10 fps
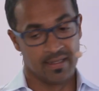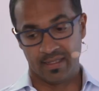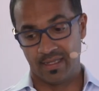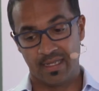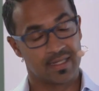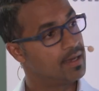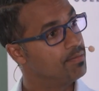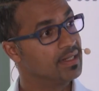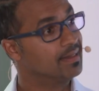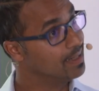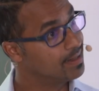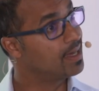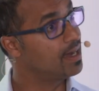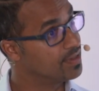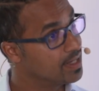The DSMB
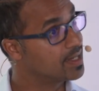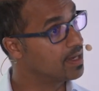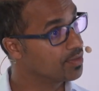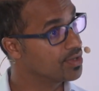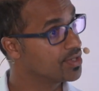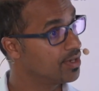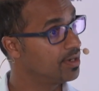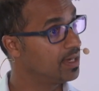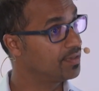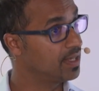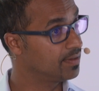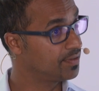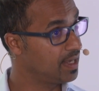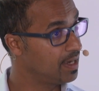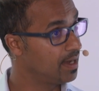didn't have the same concern as the
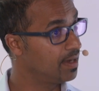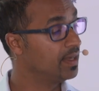FDA